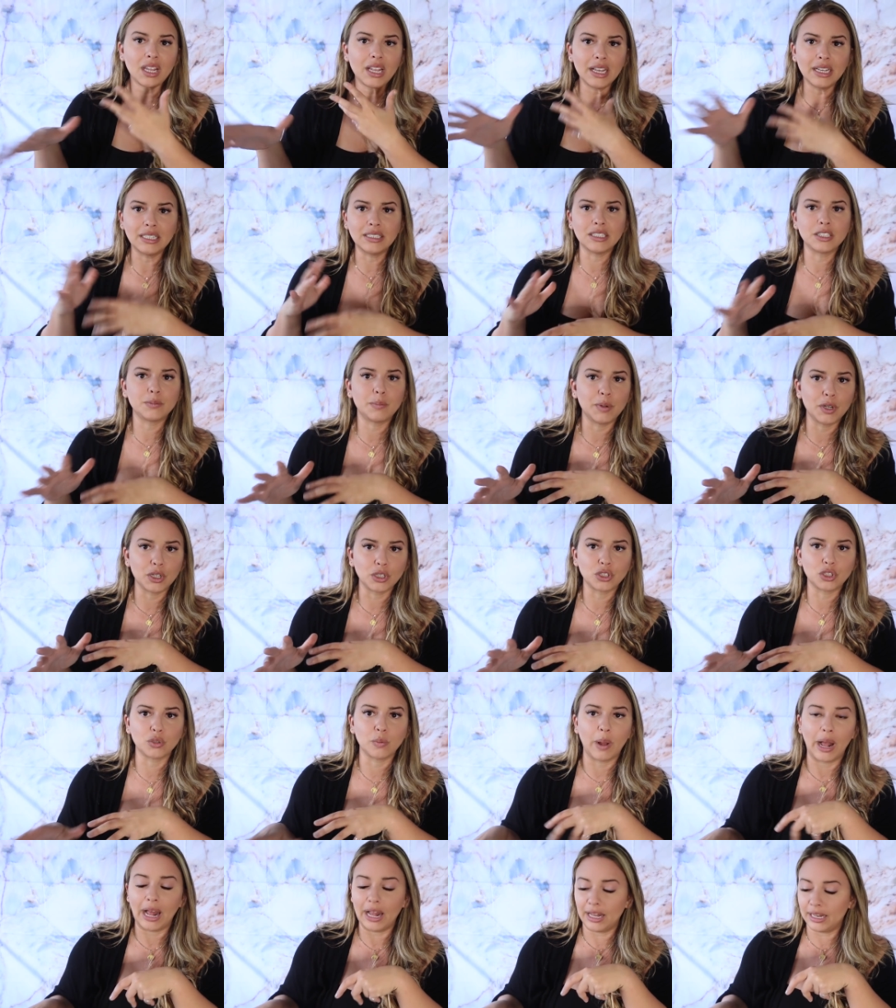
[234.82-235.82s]
and
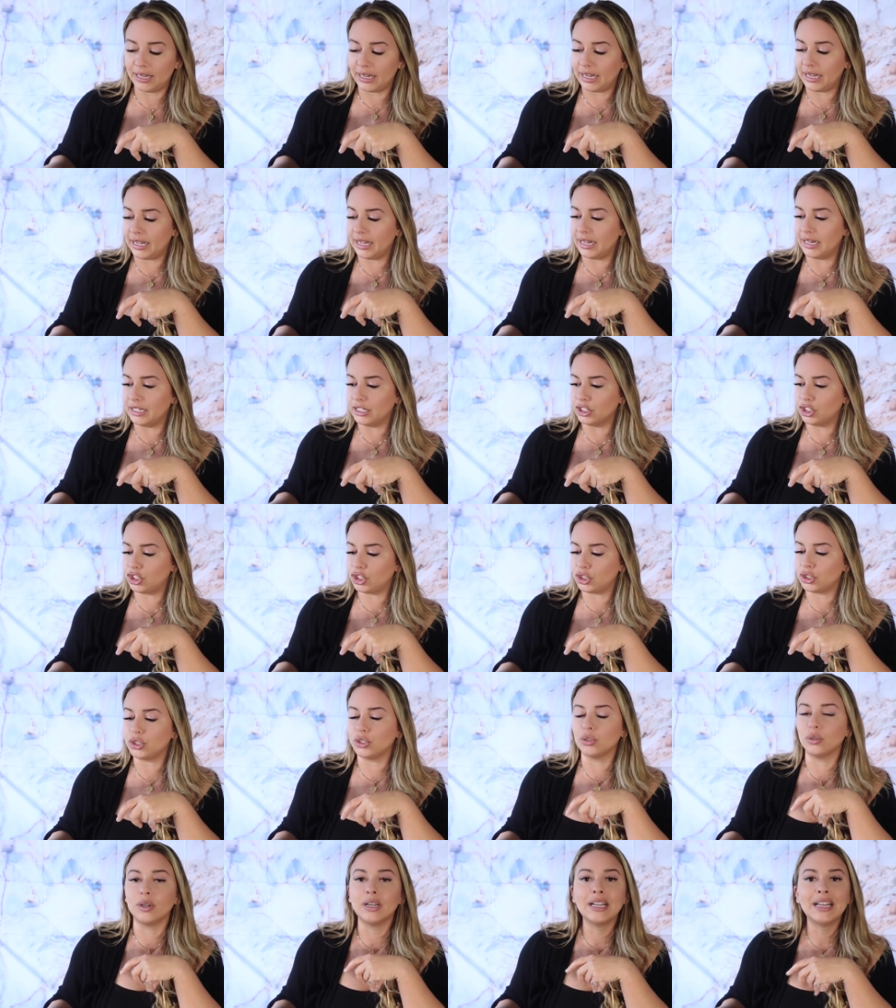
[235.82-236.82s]
spirituality
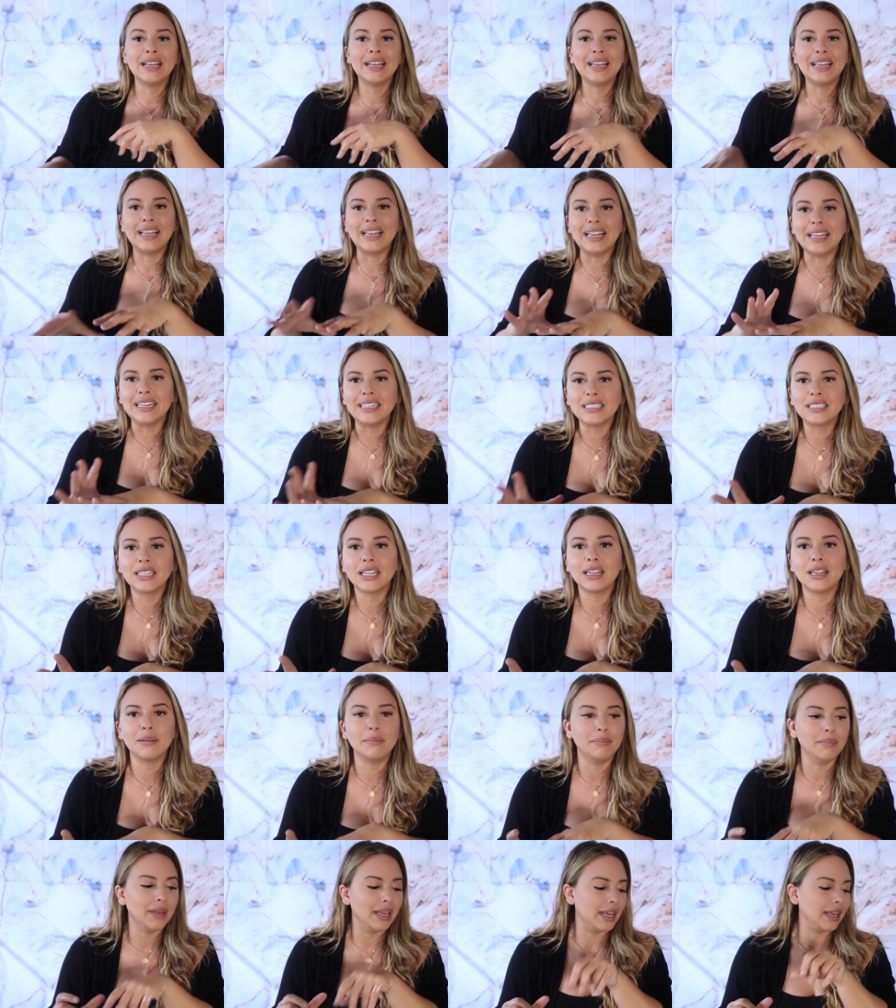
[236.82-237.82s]
into, into the
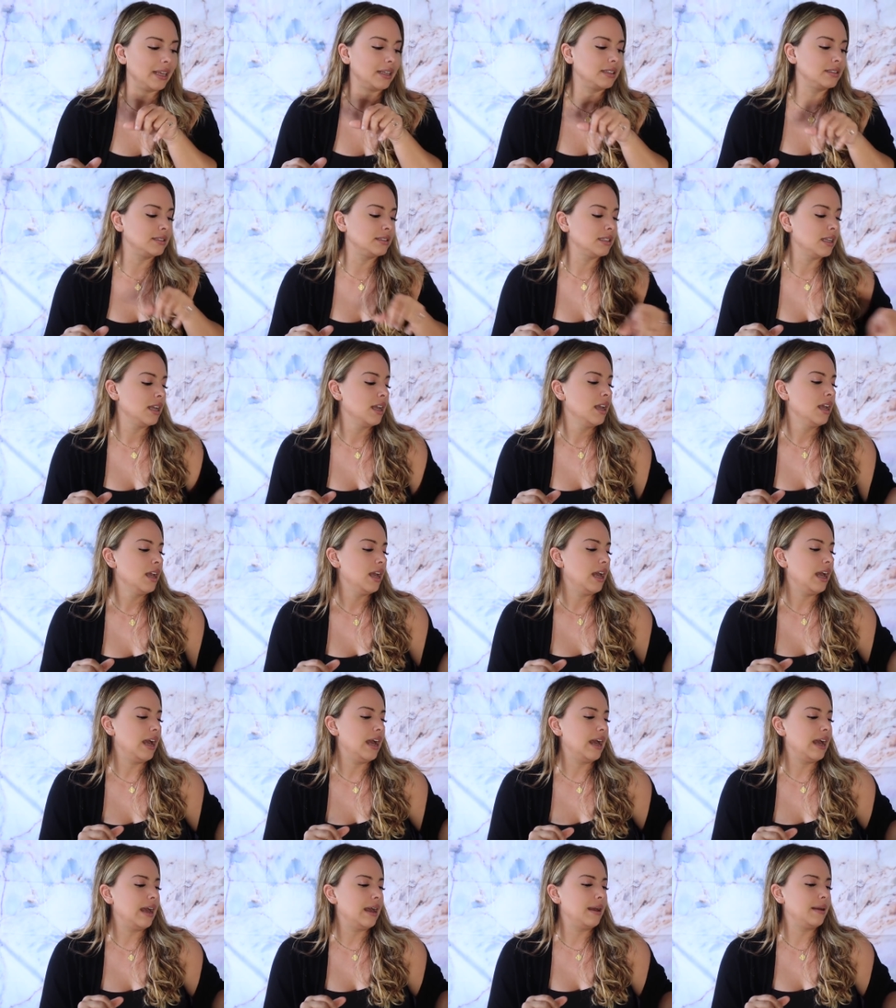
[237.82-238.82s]
mix.
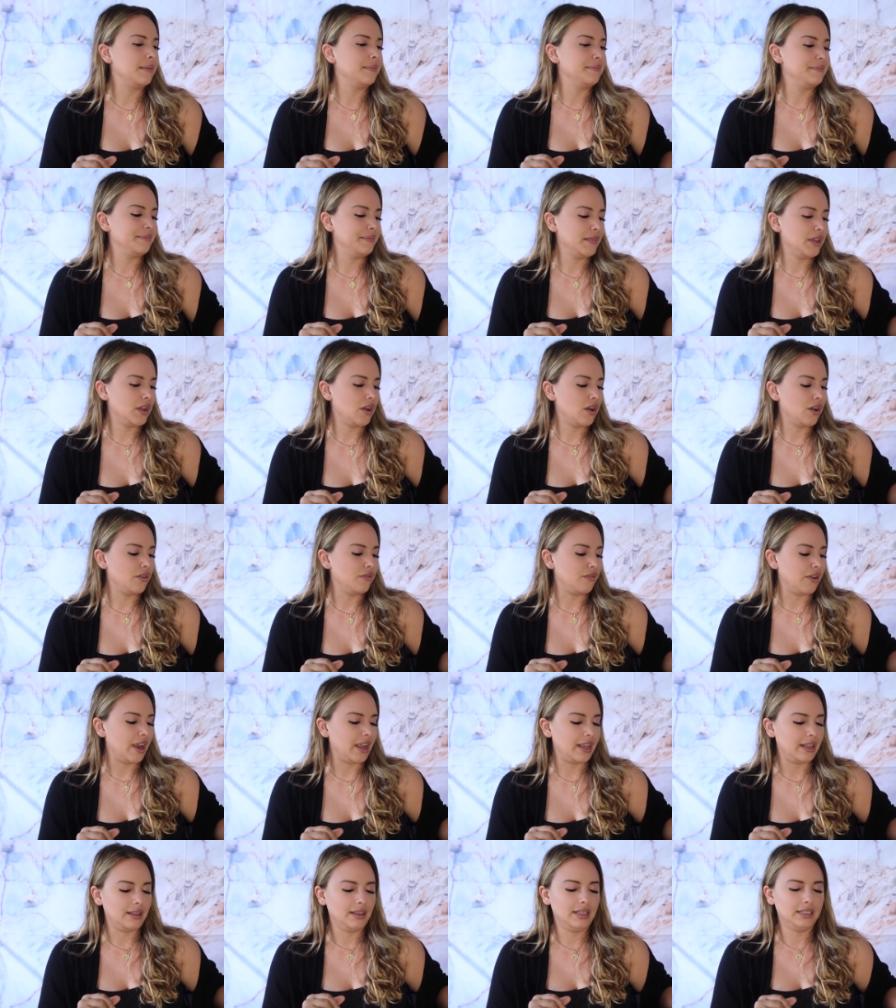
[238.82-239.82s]
Um, all
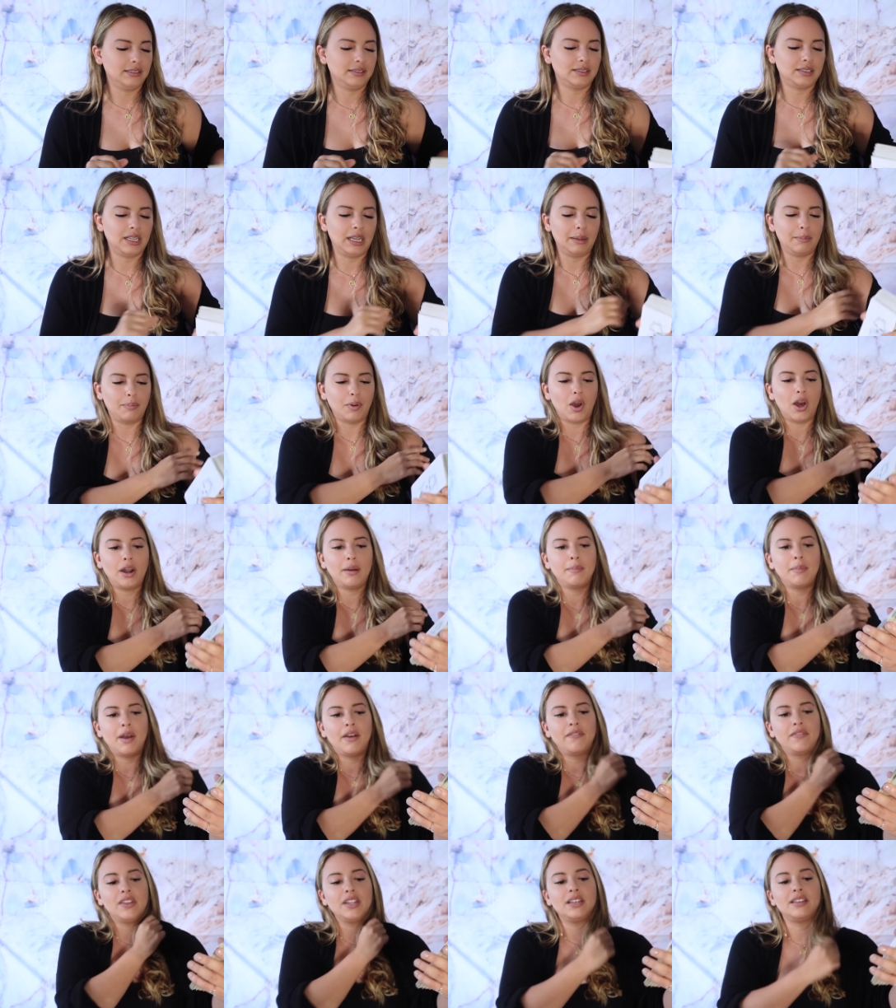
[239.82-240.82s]
right, let's see. Bottom
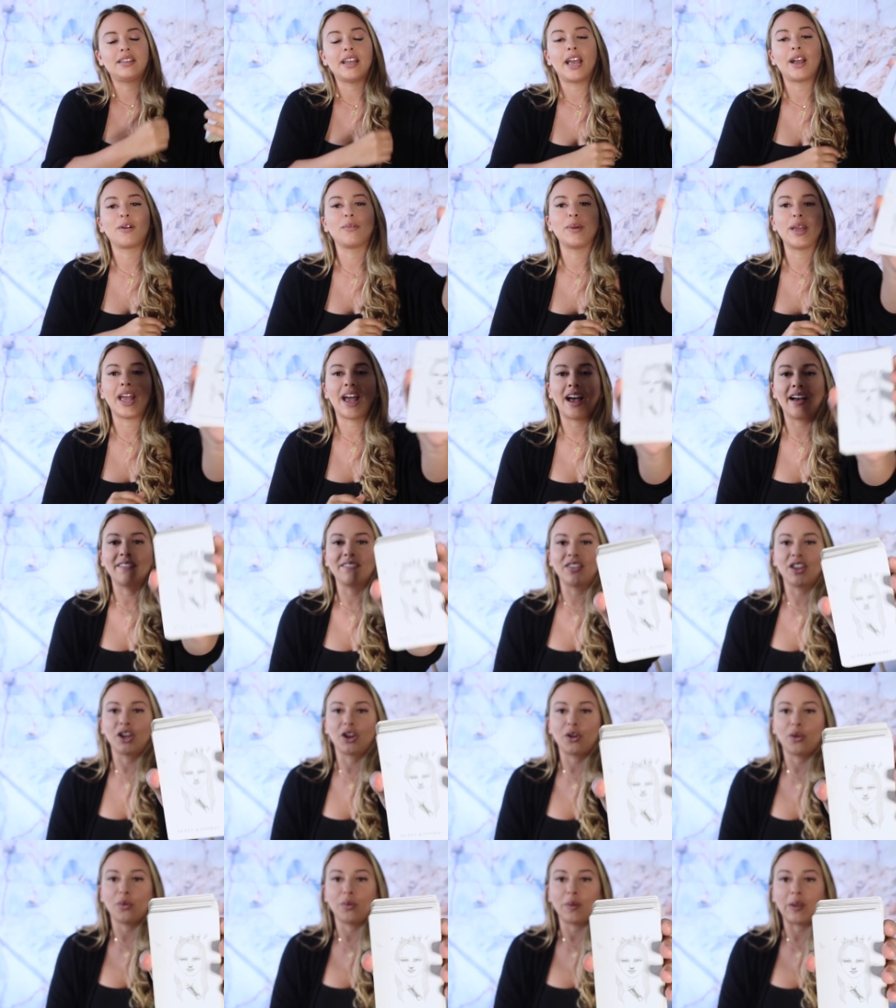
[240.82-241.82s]
of the deck, we have the
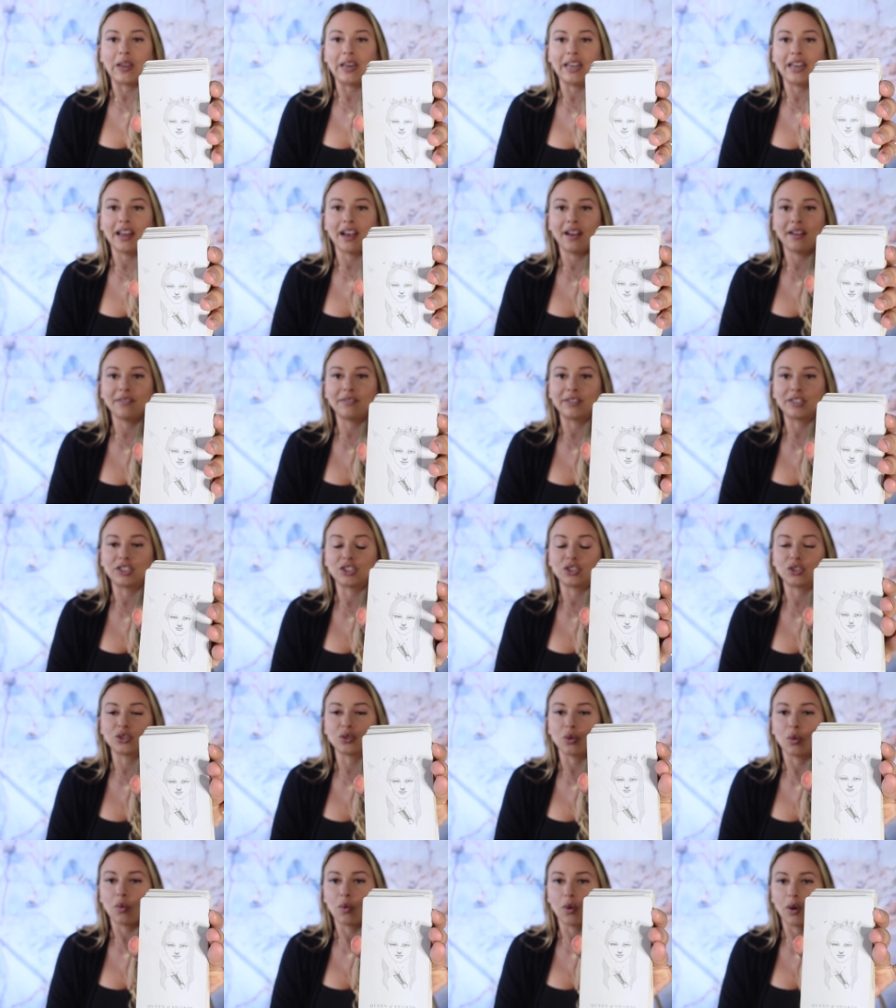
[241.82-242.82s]
Queen of
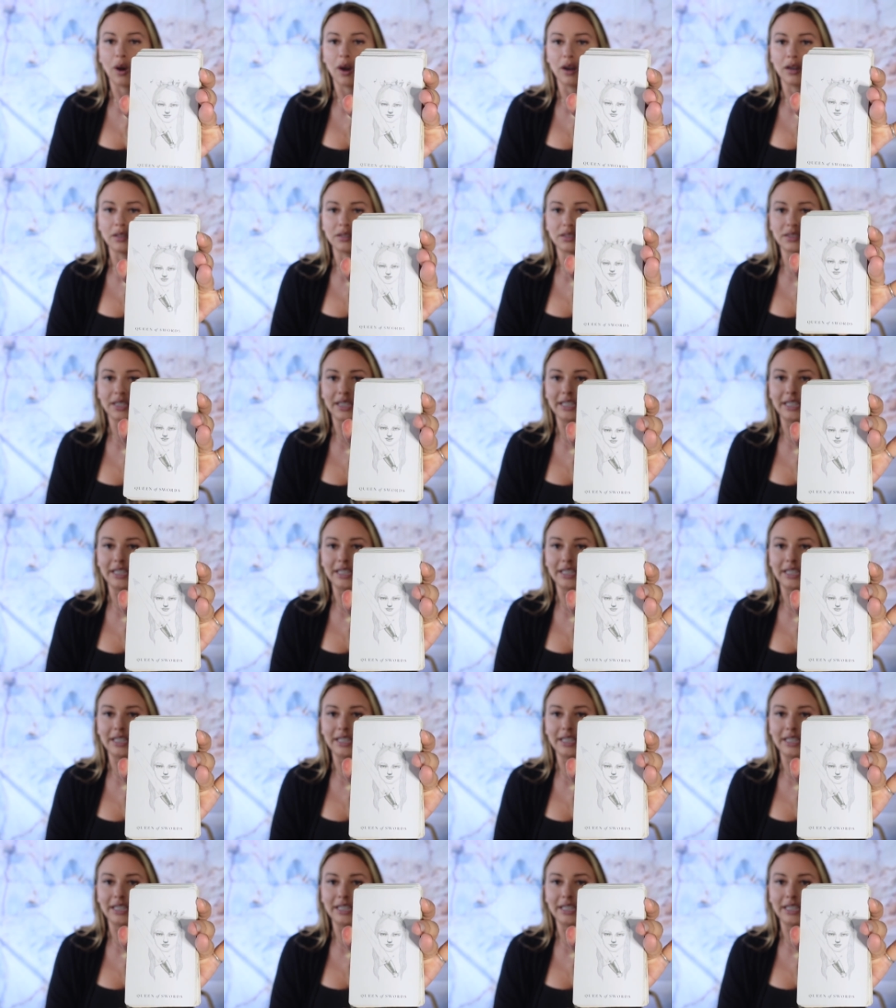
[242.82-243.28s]
Swords.